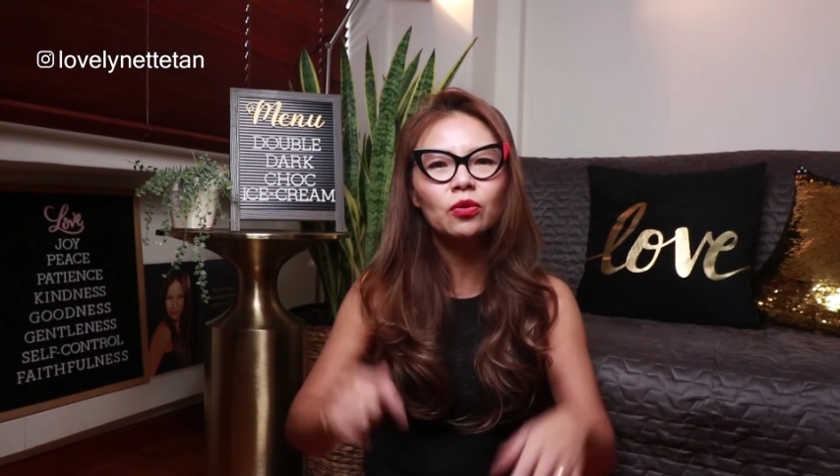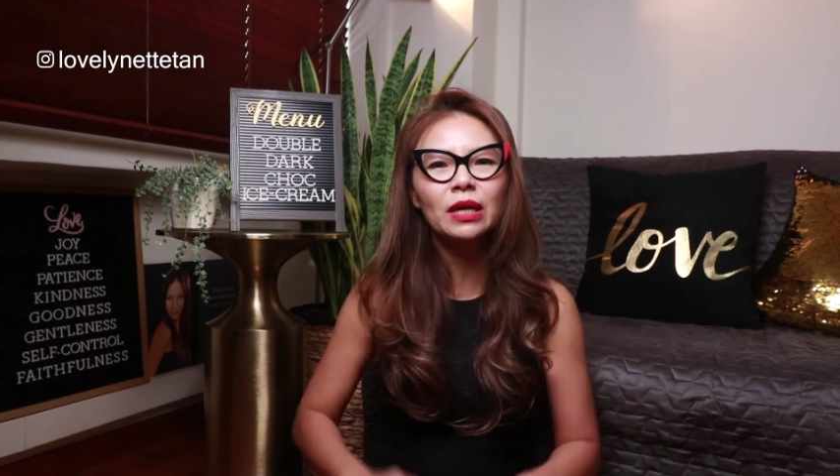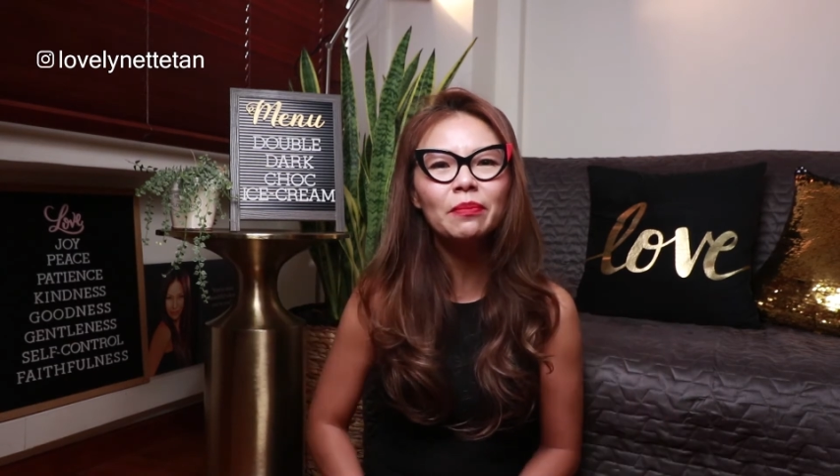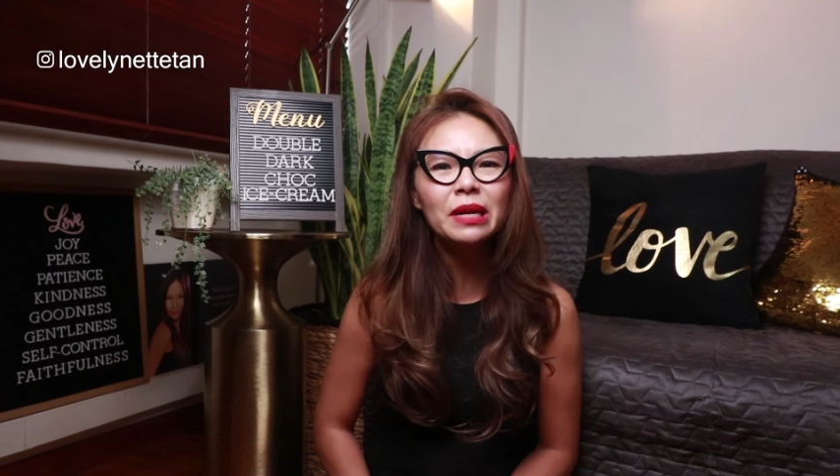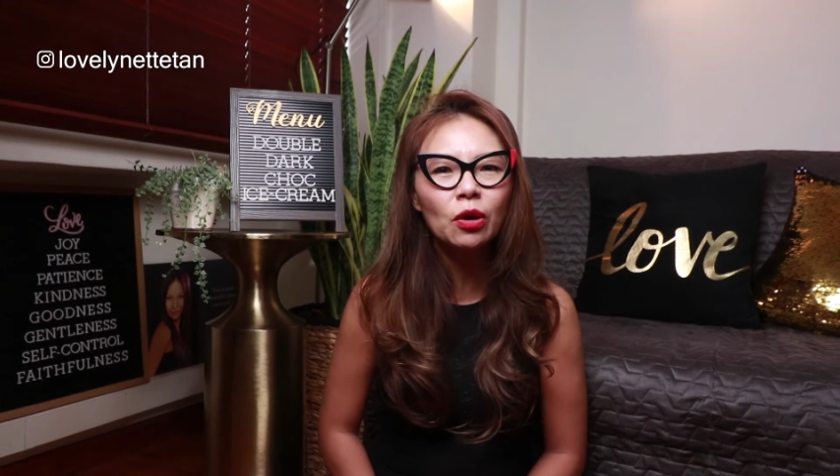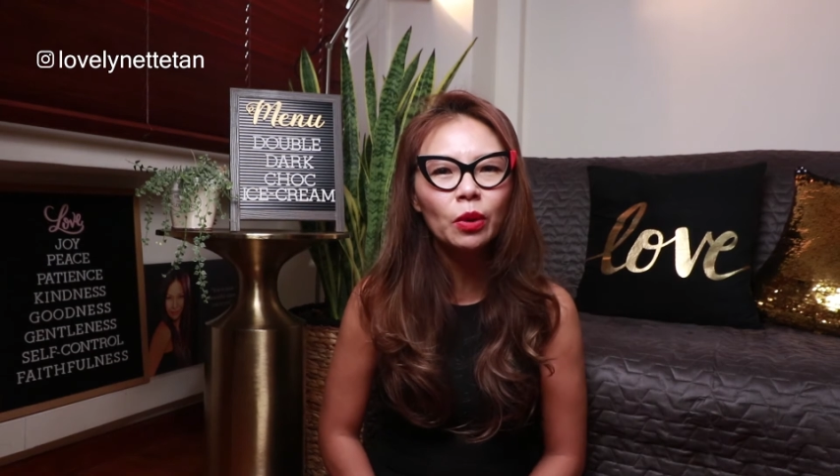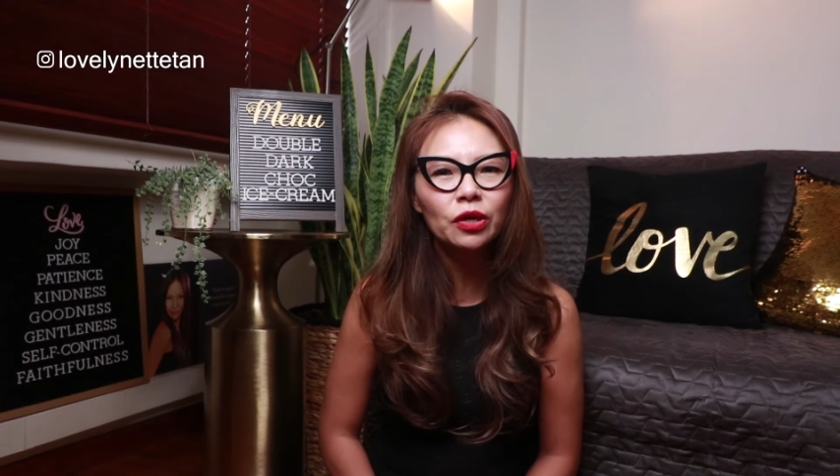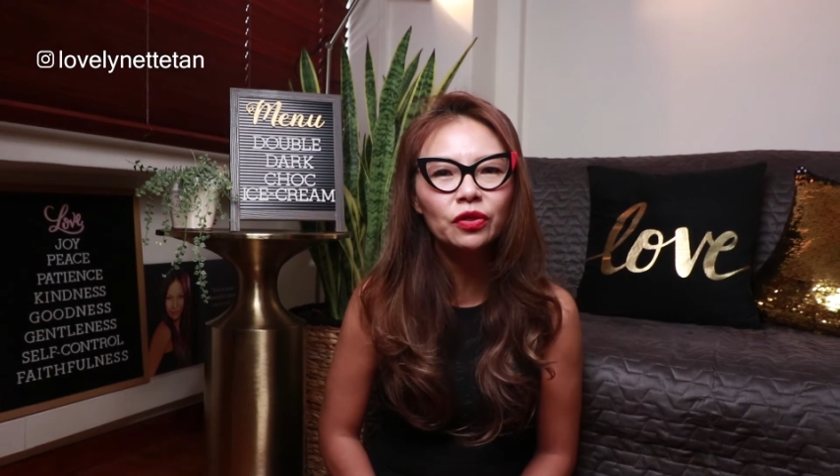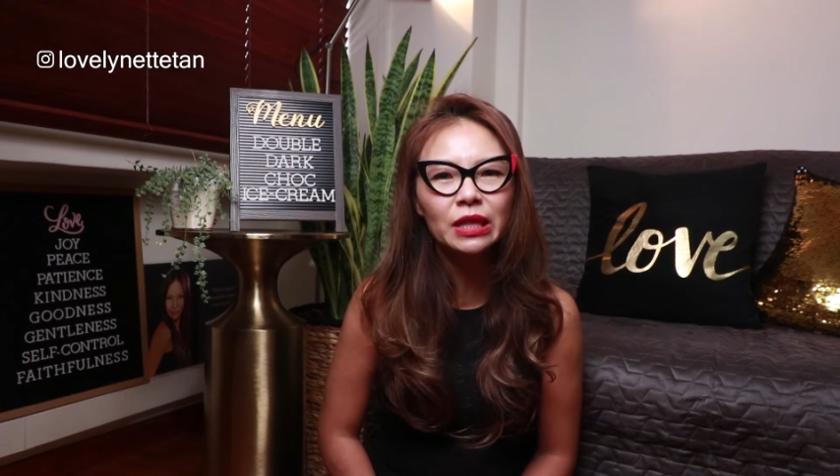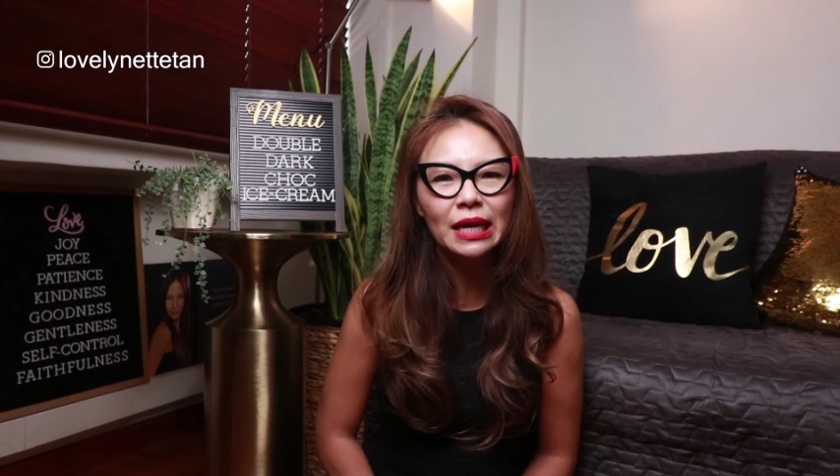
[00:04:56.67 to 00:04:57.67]
Let me know what
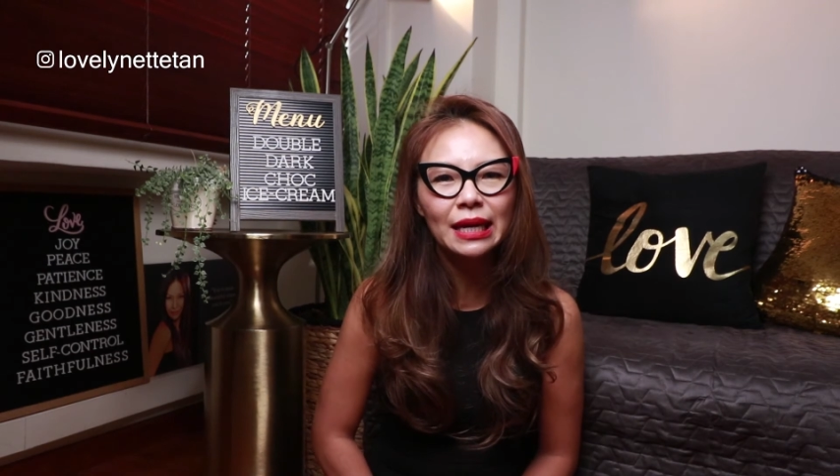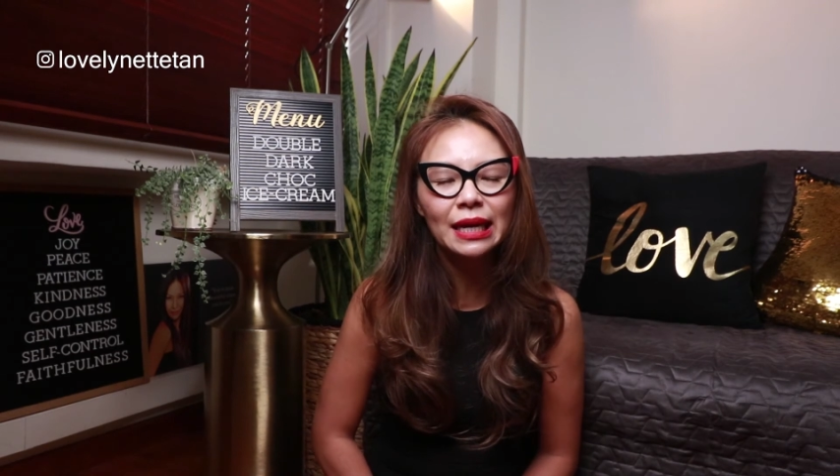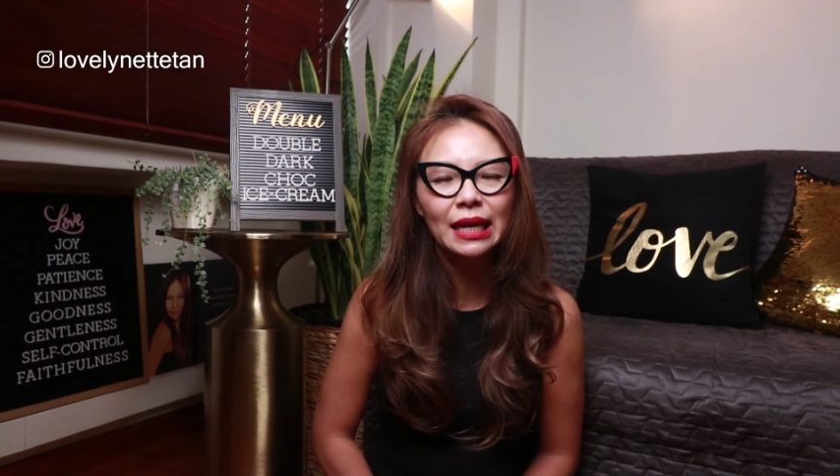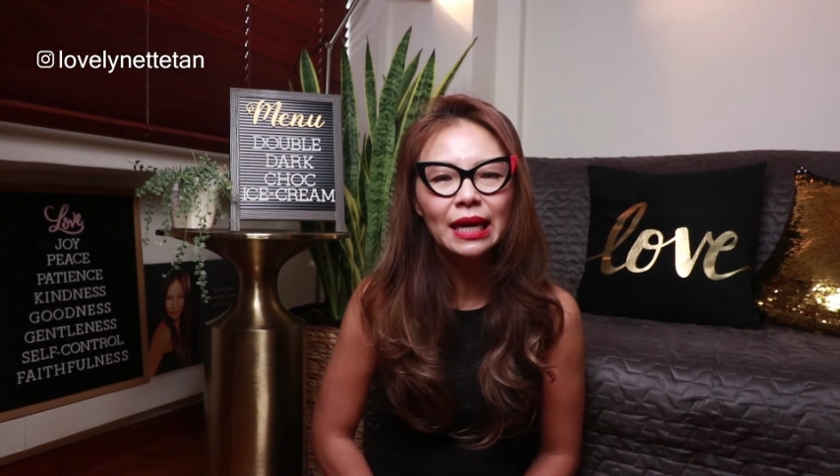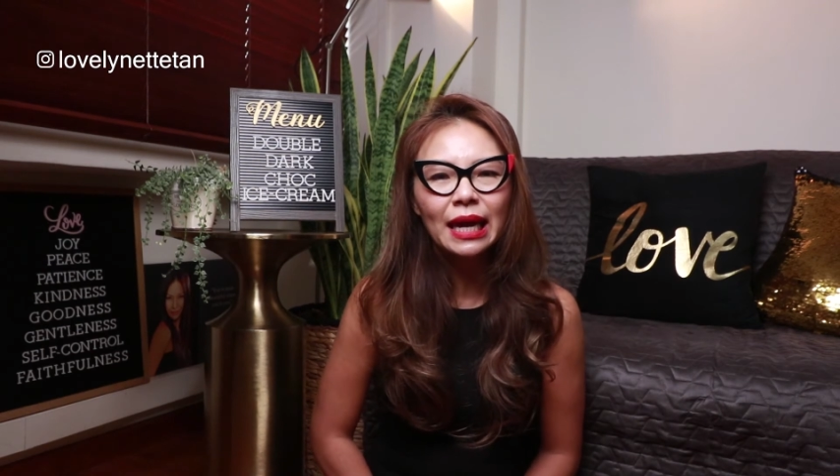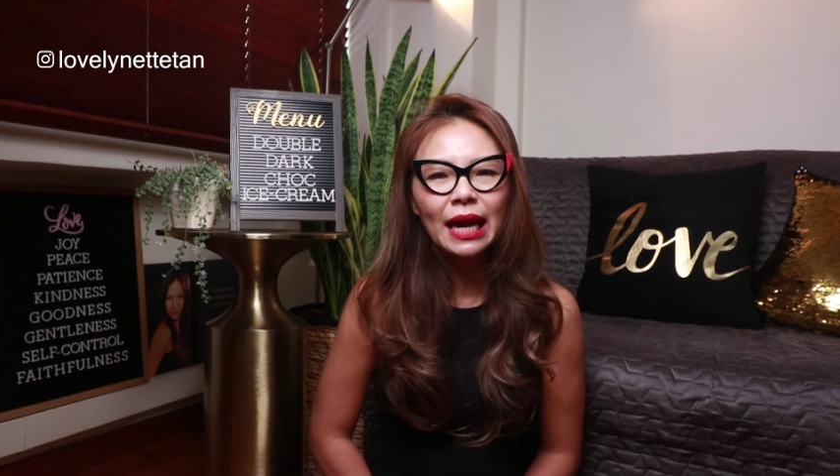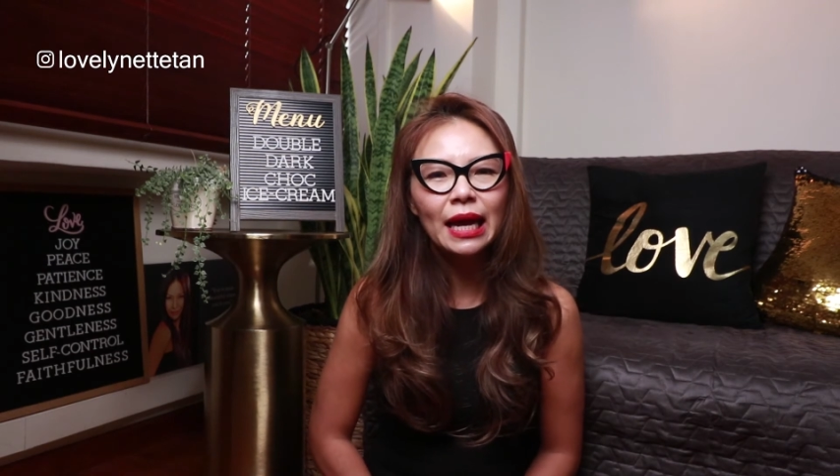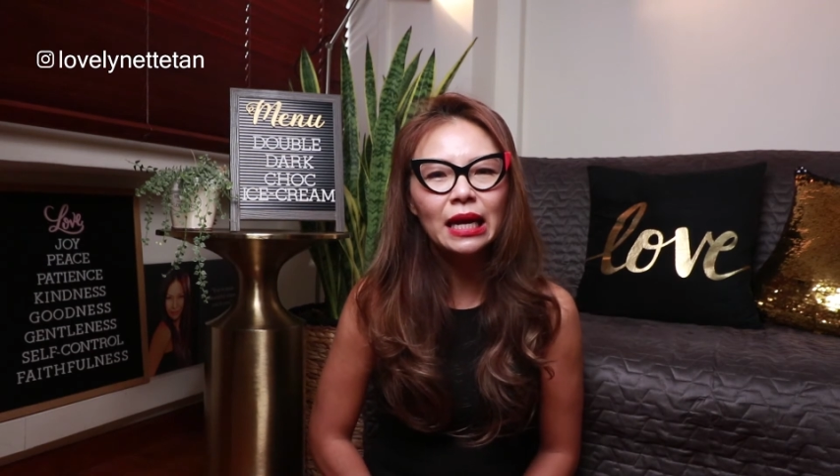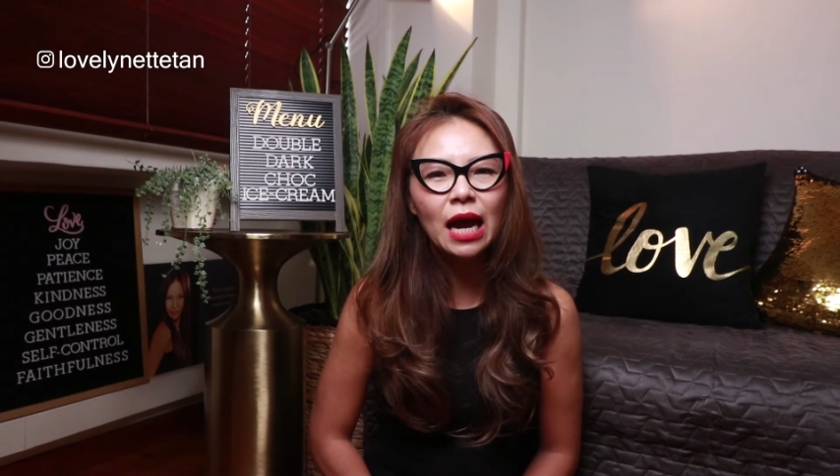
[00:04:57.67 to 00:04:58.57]
you think and